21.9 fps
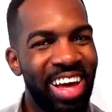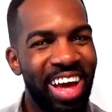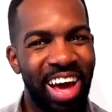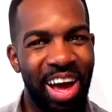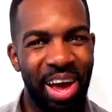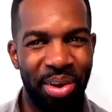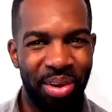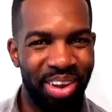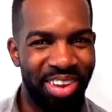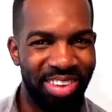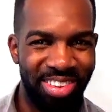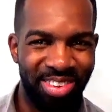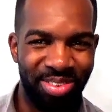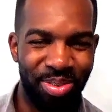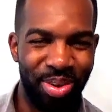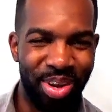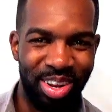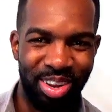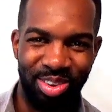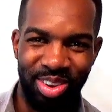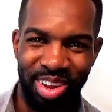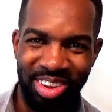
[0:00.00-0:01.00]
I know it's
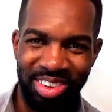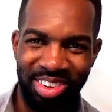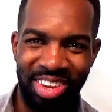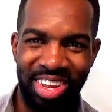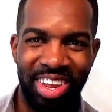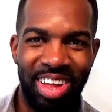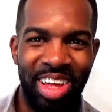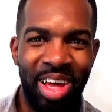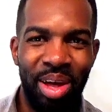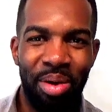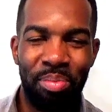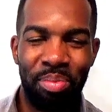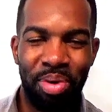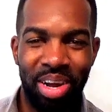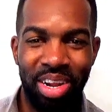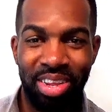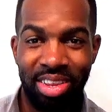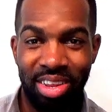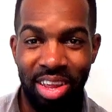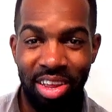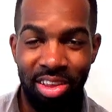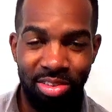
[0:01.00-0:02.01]
weird to translate,
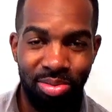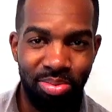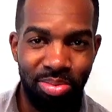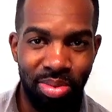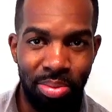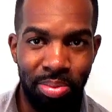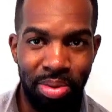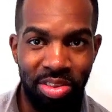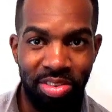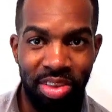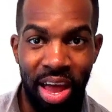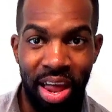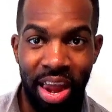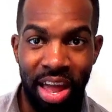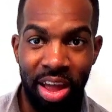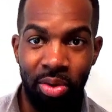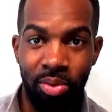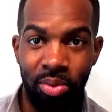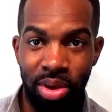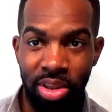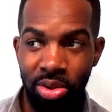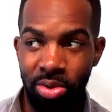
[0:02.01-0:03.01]
but it means I like
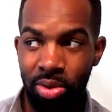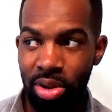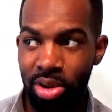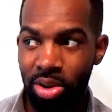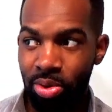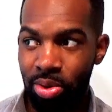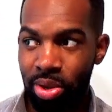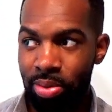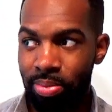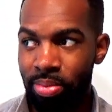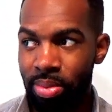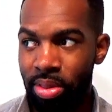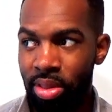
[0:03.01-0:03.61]
what you are doing.